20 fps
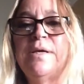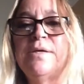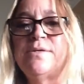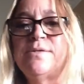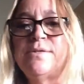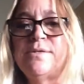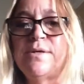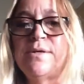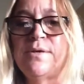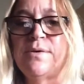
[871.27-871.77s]

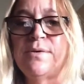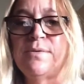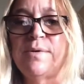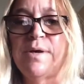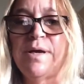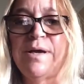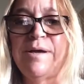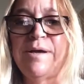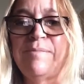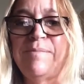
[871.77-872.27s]
So
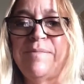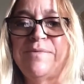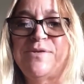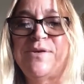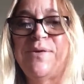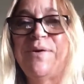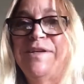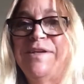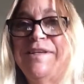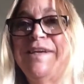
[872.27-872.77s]

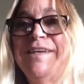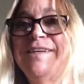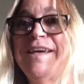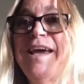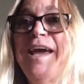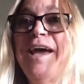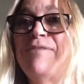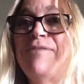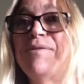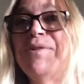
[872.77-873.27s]
I tend
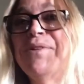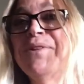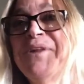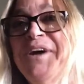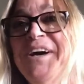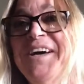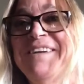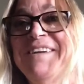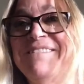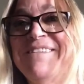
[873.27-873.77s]
to have a
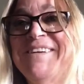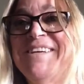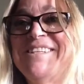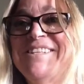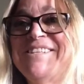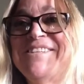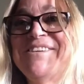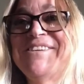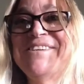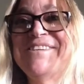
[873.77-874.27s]
lot of
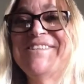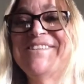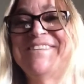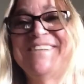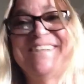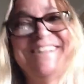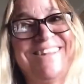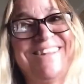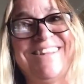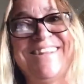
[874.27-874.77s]
it, so
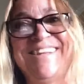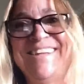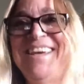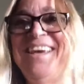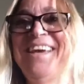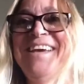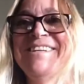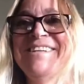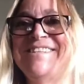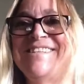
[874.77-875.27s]

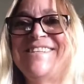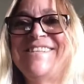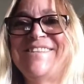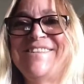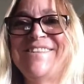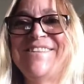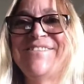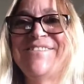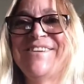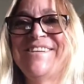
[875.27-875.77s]
hence
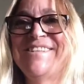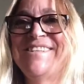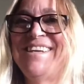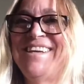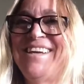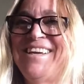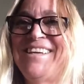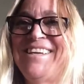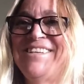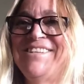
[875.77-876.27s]
the reason
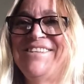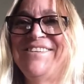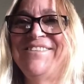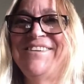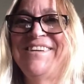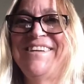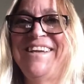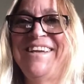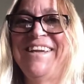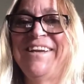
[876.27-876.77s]
I can do
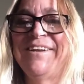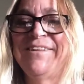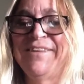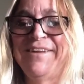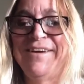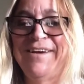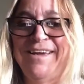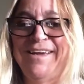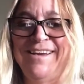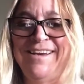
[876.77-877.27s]
it in a
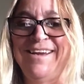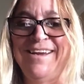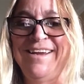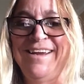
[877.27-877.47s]
lot.